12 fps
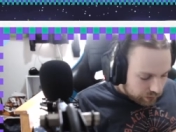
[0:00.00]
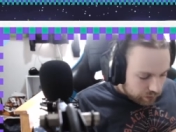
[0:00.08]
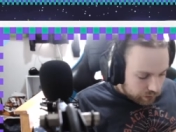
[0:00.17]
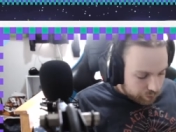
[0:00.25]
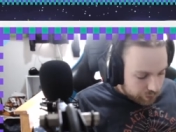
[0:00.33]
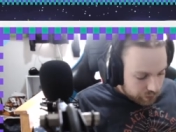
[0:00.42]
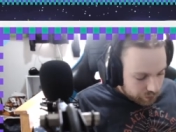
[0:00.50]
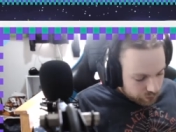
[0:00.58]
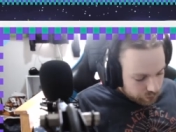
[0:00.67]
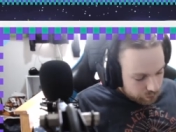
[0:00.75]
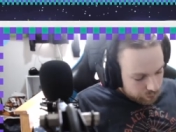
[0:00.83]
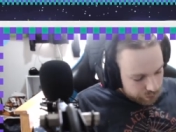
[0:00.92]
but you
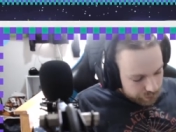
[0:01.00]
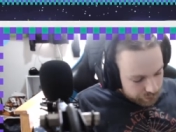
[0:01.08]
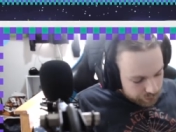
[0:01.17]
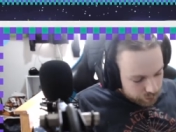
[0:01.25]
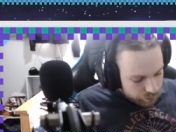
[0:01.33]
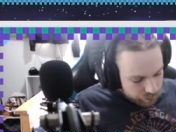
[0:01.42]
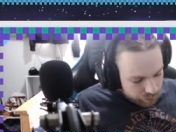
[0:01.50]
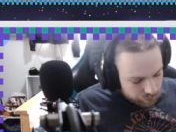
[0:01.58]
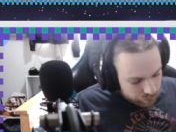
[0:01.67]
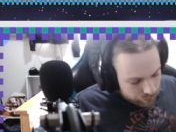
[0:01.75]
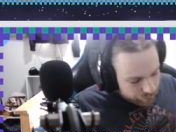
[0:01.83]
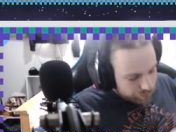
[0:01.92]
do not pull this all the way
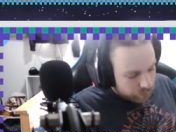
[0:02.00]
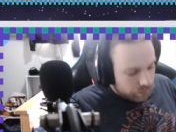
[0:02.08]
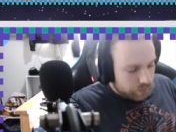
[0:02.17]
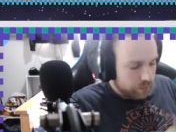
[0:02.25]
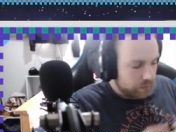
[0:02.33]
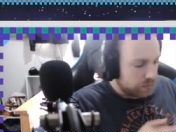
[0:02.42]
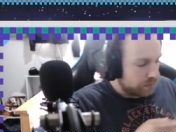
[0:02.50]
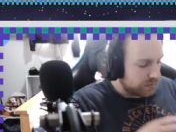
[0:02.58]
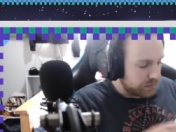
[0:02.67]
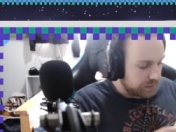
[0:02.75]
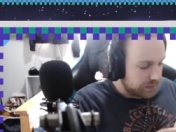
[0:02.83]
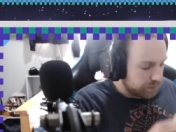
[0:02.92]
through.
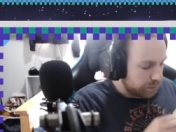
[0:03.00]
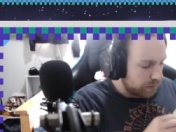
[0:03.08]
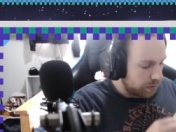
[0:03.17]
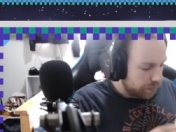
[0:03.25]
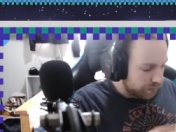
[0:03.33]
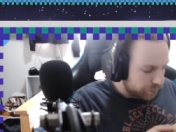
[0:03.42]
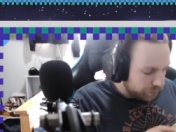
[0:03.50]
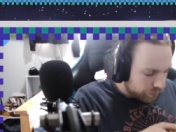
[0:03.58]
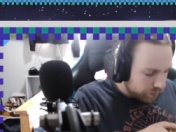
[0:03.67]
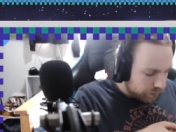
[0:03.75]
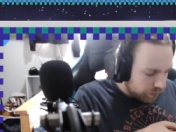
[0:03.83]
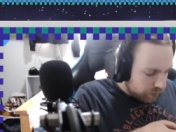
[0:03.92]
Since it's partway
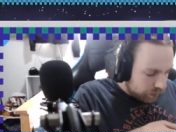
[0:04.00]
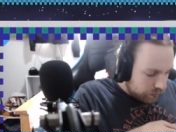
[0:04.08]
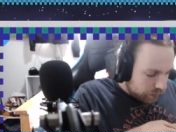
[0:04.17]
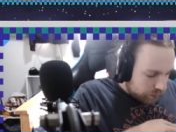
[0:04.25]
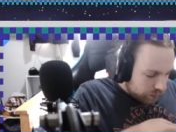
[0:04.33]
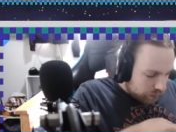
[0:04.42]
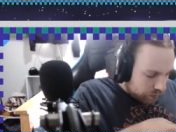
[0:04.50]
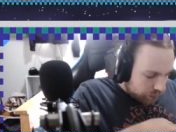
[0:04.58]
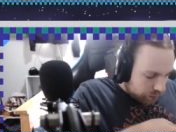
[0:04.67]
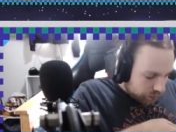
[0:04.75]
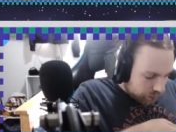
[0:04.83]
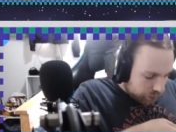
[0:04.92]
through,
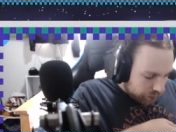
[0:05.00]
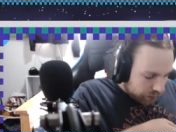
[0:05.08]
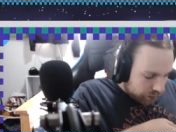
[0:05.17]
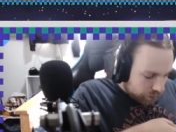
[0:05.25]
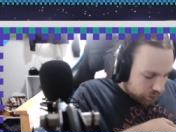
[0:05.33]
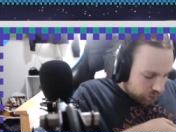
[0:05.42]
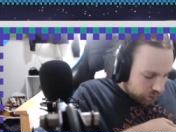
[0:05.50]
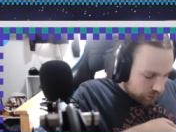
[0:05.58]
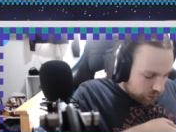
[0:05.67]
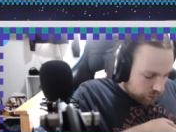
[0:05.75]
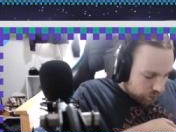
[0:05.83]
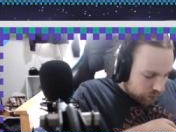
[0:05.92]
you can thread
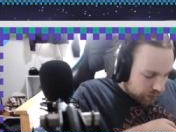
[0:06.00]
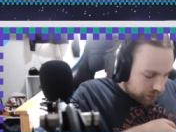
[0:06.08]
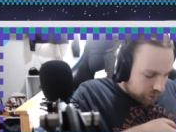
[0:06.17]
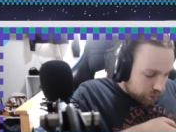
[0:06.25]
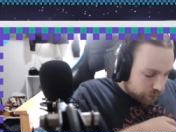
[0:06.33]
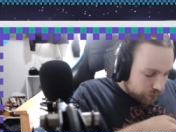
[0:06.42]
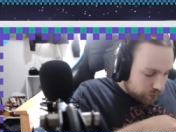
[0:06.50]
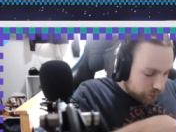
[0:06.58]
1 or